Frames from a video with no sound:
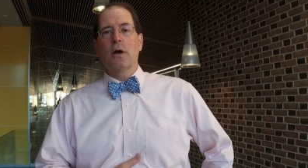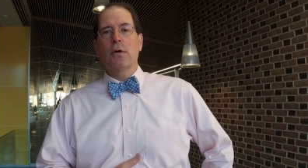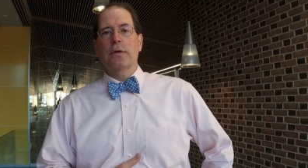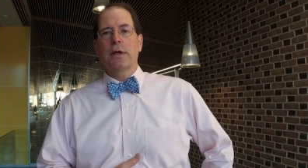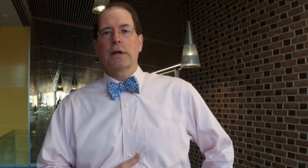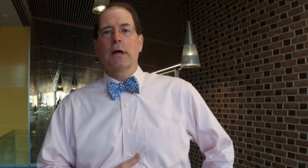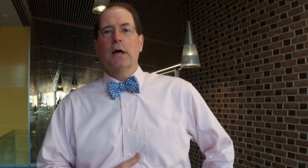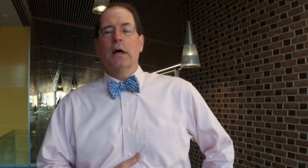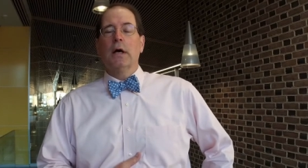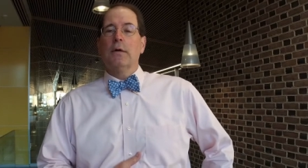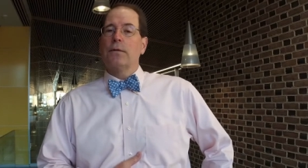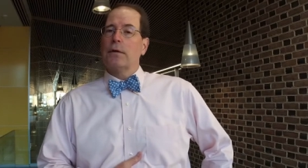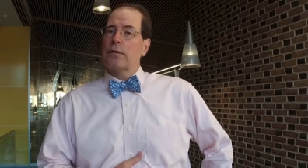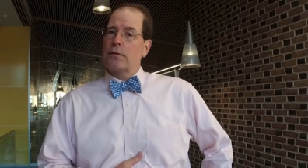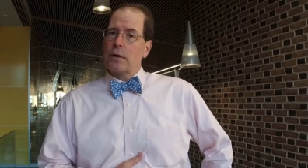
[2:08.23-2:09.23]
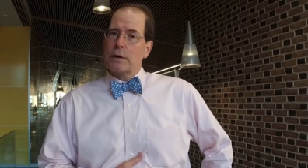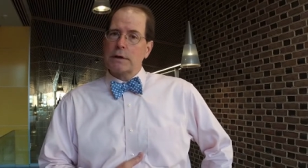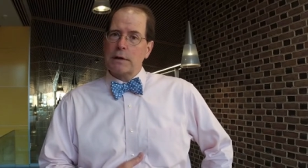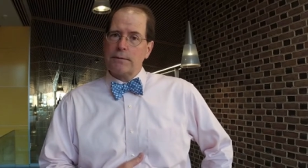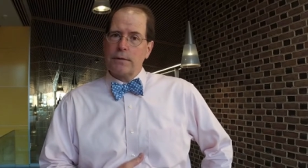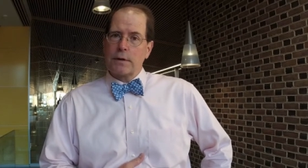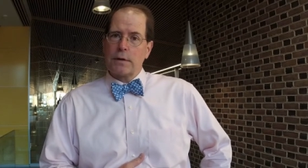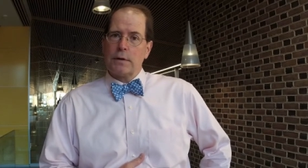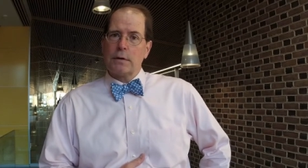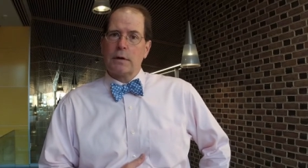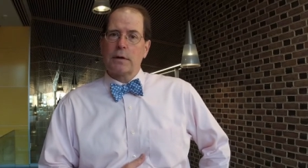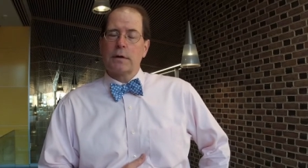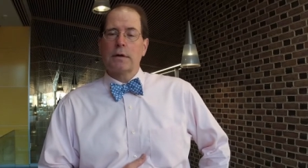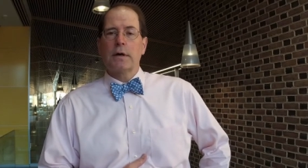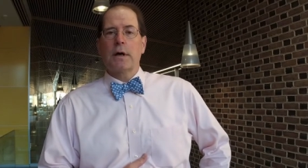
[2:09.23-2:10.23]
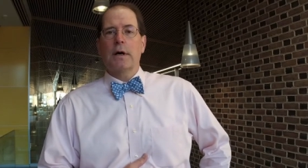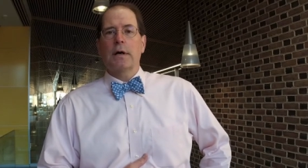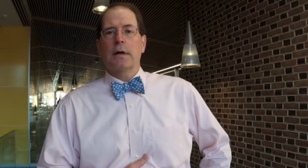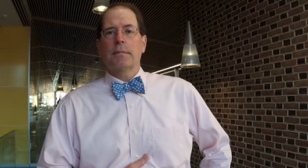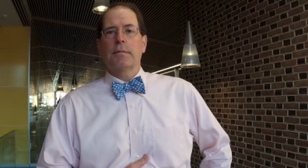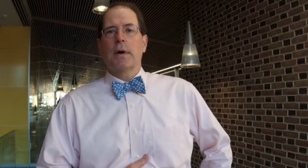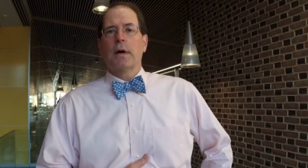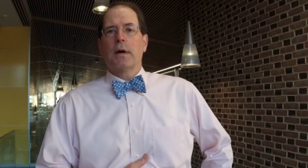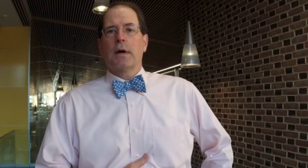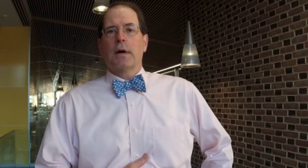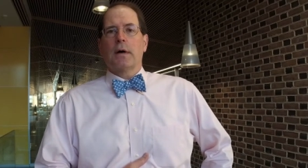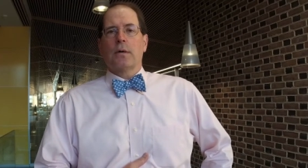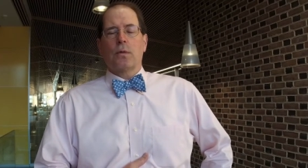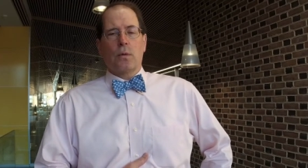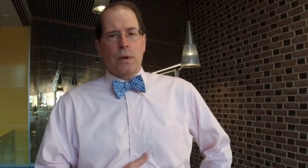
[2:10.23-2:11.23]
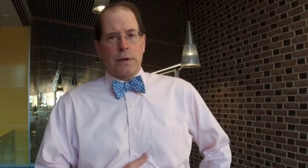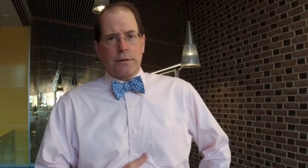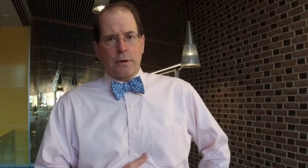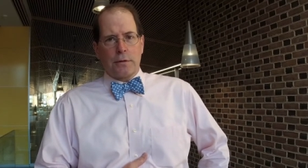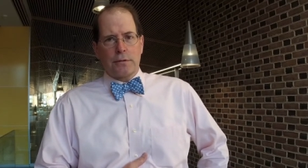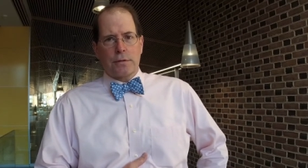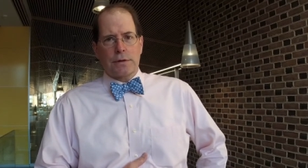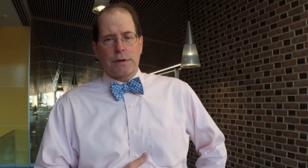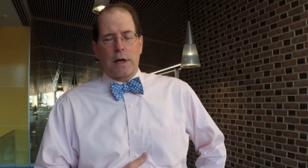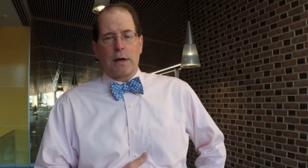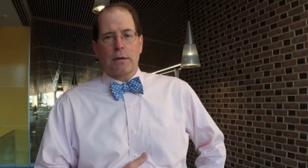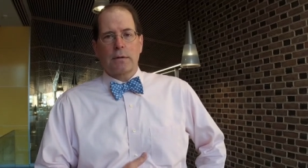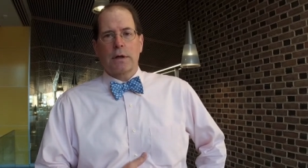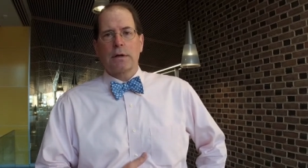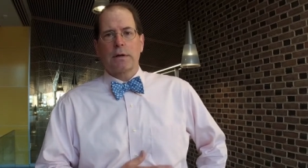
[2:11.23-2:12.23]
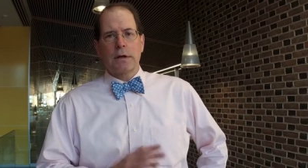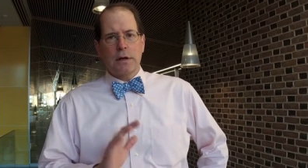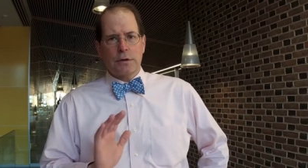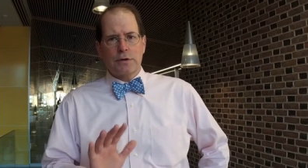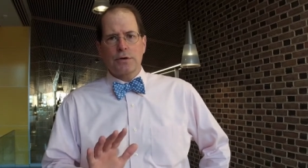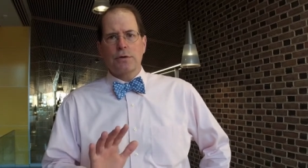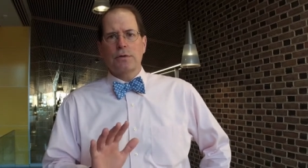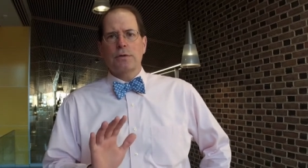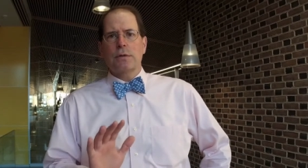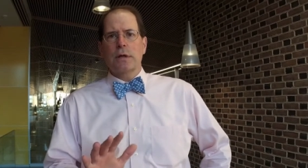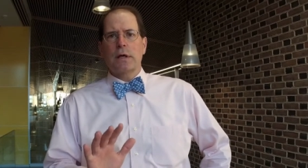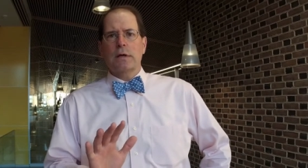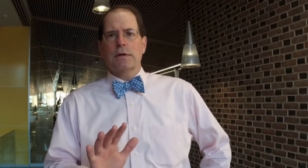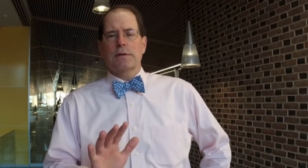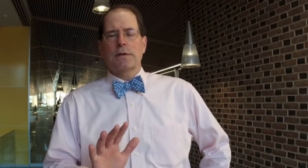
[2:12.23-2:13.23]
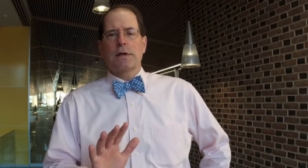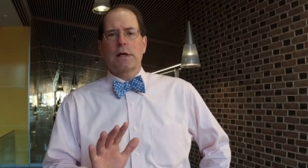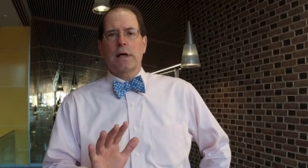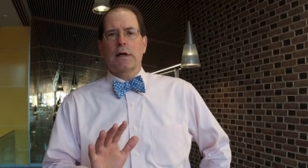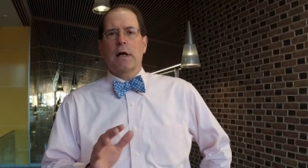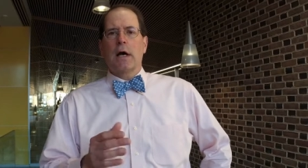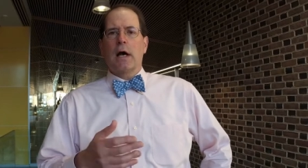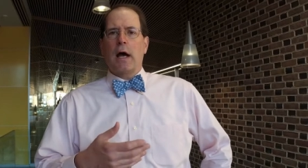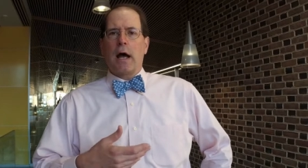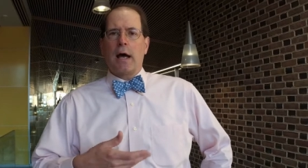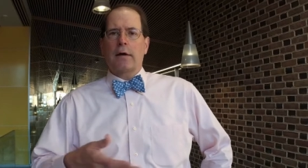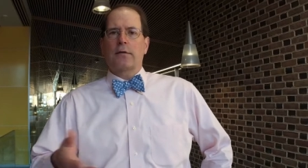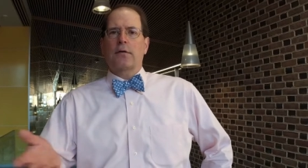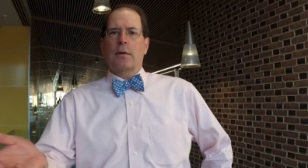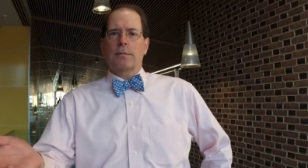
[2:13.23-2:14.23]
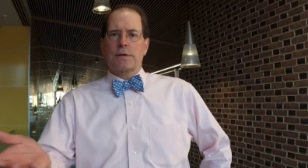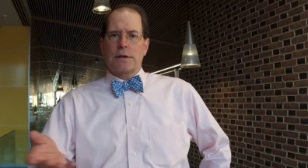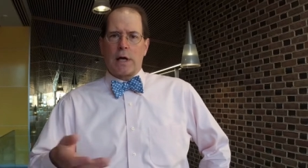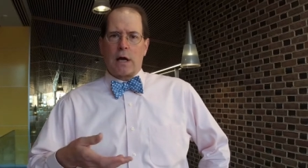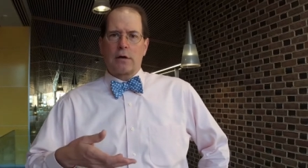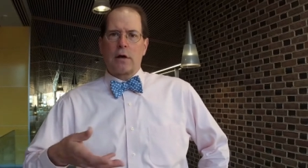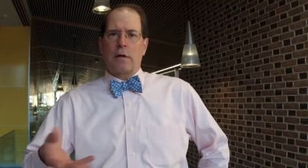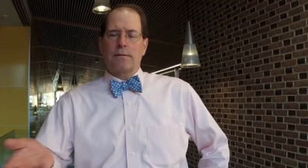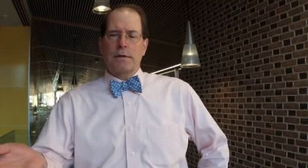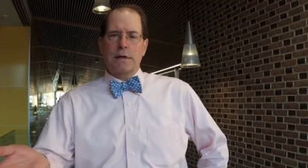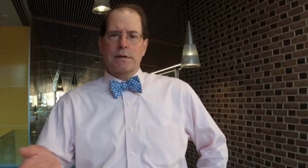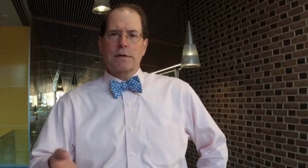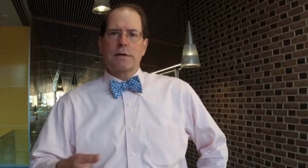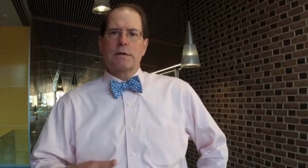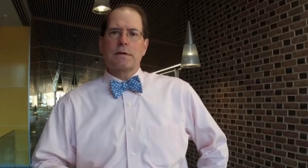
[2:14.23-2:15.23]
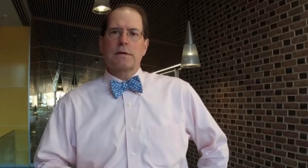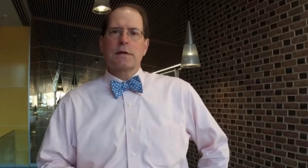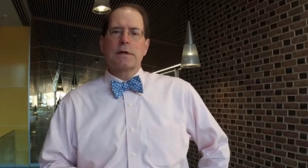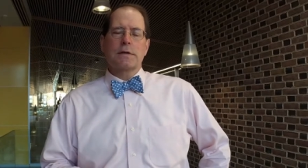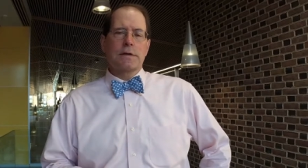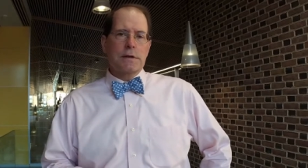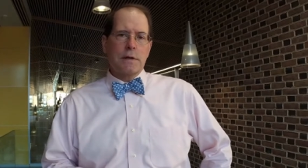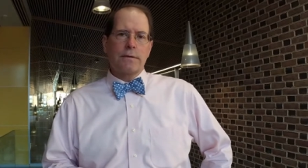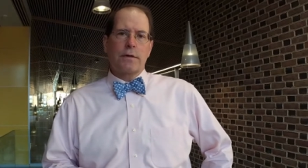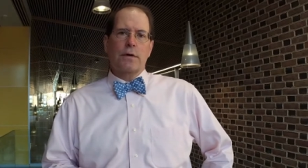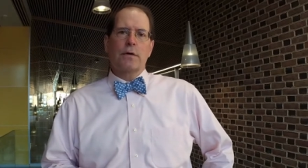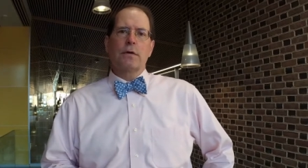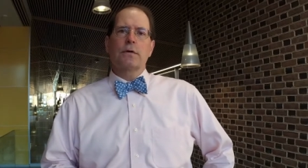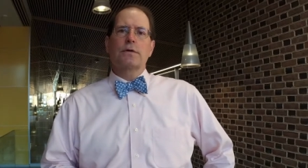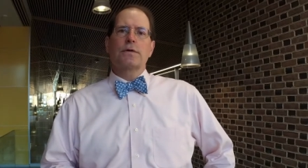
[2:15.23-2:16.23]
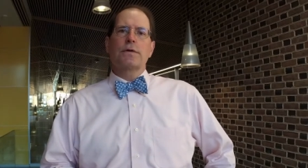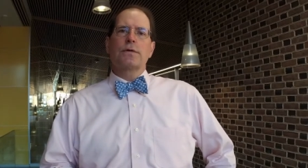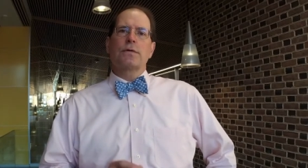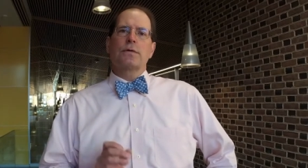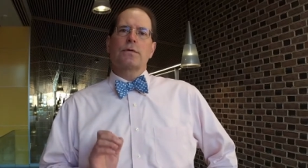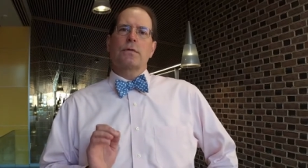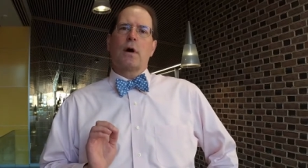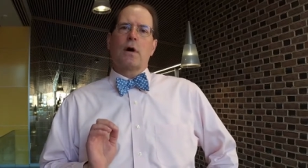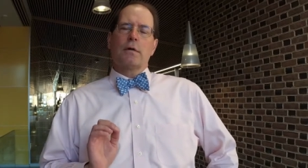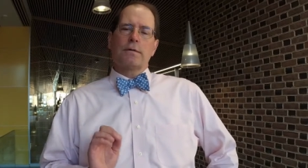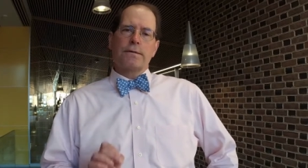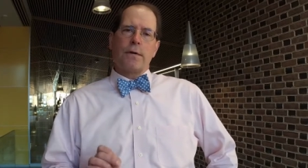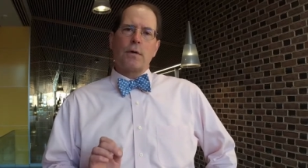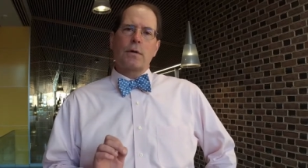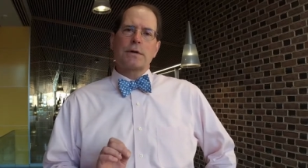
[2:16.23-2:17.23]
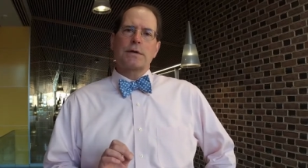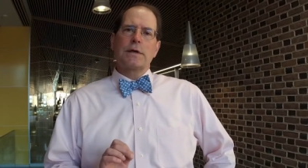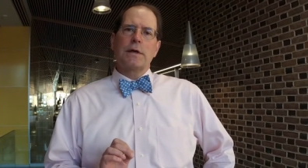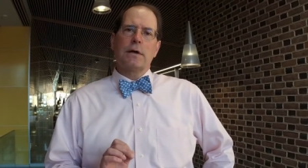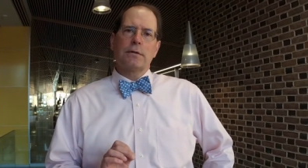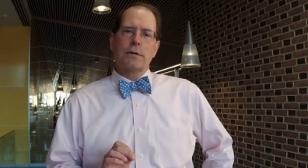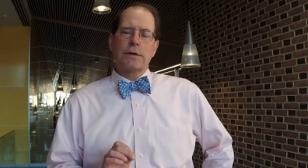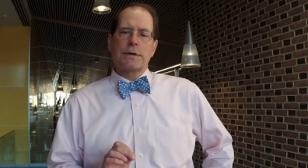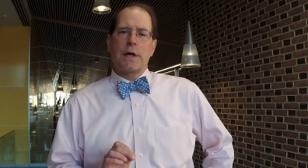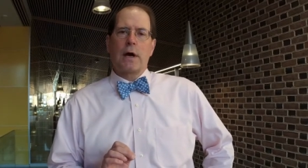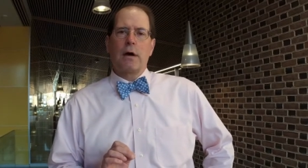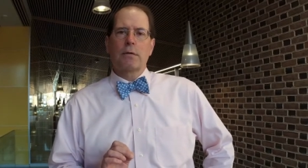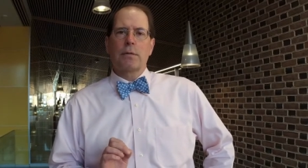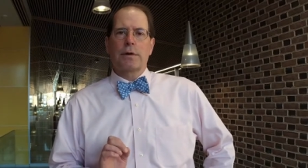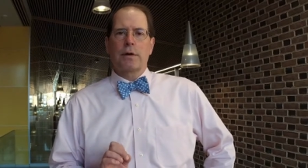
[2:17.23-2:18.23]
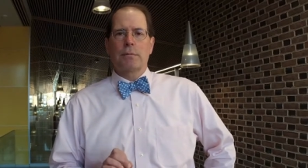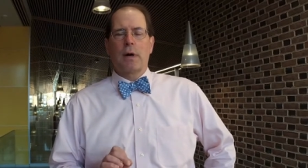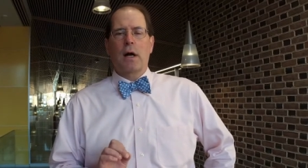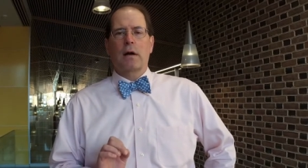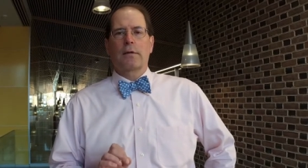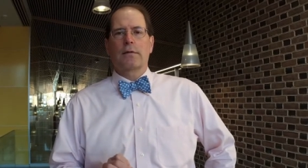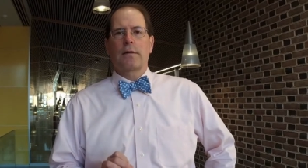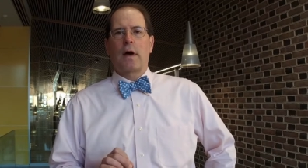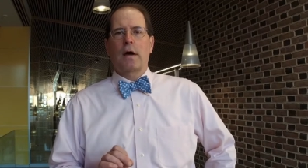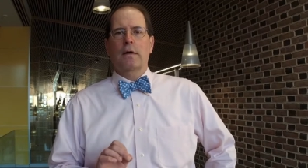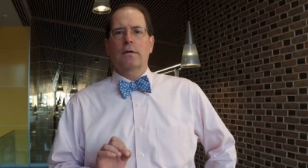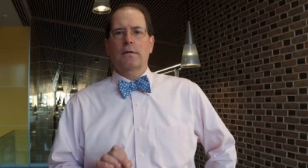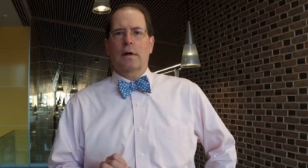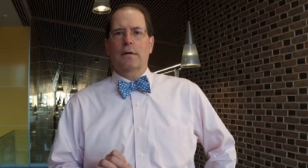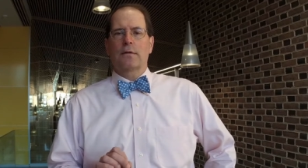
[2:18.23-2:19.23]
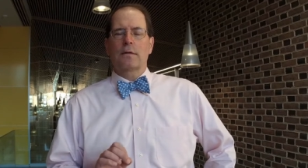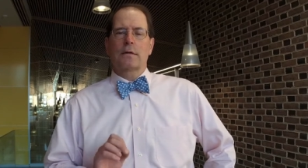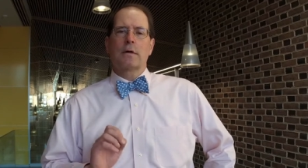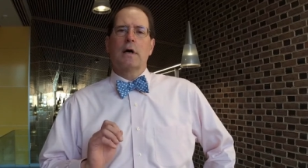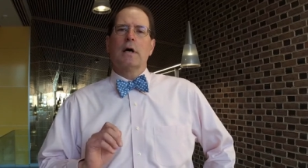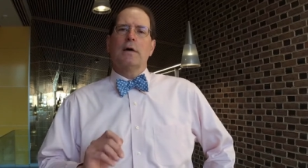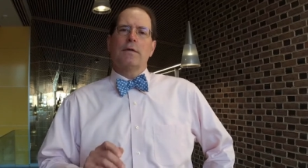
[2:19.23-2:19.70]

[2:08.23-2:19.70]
clothing is very difficult um, with ultrasound. The issue is that at some standoff distance, it's difficult to focus the ultrasound with a modest size sensor.